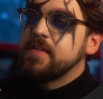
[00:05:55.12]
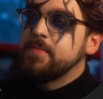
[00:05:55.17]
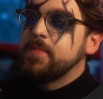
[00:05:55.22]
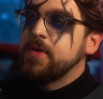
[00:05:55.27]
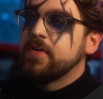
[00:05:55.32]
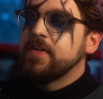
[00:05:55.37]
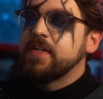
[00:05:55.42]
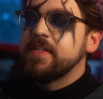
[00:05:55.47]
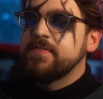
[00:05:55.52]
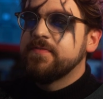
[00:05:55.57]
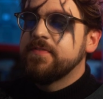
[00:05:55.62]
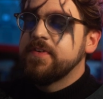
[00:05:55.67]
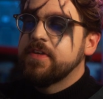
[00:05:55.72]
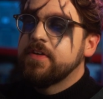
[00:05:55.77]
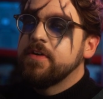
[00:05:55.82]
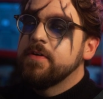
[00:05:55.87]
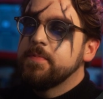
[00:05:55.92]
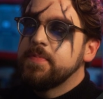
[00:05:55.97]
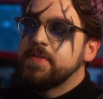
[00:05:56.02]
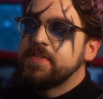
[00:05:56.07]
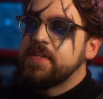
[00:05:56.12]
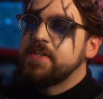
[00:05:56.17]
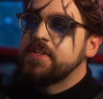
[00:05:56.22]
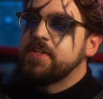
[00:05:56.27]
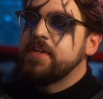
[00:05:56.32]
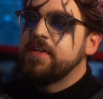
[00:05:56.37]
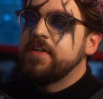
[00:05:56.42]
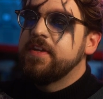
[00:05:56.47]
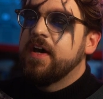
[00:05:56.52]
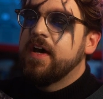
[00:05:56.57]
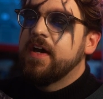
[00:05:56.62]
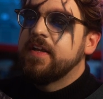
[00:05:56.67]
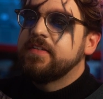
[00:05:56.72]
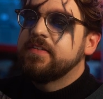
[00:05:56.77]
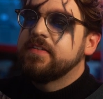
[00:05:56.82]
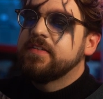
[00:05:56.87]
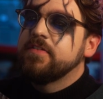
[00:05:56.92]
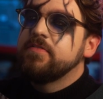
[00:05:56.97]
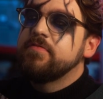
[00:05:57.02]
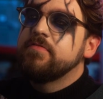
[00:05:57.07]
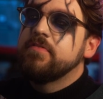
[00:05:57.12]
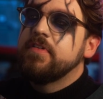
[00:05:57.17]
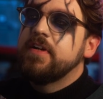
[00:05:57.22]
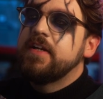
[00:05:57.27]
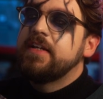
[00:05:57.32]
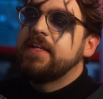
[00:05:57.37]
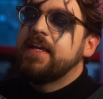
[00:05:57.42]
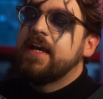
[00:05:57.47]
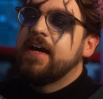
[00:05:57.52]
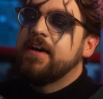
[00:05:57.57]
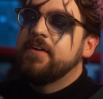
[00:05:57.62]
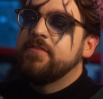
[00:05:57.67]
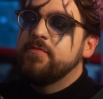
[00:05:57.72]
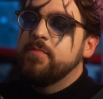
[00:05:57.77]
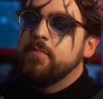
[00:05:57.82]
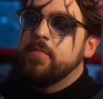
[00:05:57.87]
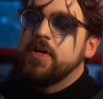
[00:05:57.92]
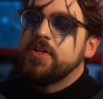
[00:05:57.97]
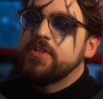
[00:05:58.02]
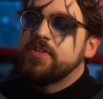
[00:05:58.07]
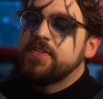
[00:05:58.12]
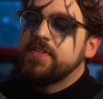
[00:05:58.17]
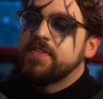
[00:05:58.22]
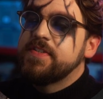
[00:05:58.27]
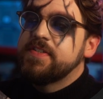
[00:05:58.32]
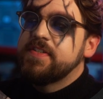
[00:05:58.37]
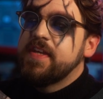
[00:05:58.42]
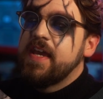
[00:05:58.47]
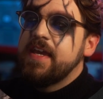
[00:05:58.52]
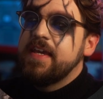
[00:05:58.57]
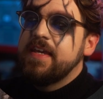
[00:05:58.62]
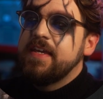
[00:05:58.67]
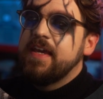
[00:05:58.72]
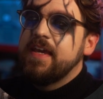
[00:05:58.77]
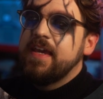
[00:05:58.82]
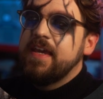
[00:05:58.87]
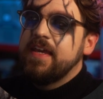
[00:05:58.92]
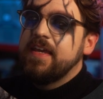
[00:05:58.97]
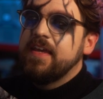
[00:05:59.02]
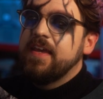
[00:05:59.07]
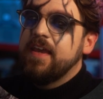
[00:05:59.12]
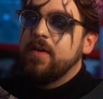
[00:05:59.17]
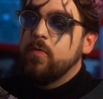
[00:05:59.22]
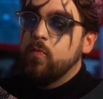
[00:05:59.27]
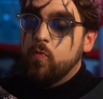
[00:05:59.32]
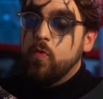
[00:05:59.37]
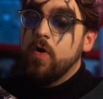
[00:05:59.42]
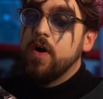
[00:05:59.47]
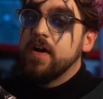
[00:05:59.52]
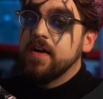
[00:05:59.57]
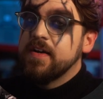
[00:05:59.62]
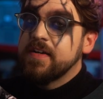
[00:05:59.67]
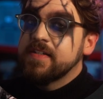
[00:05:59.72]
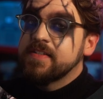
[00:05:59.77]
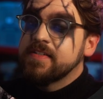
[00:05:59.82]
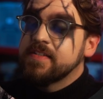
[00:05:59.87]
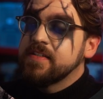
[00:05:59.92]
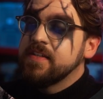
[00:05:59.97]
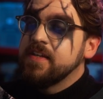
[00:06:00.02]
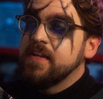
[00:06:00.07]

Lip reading: to be honest, for the composition, I don't really have much to say. It works,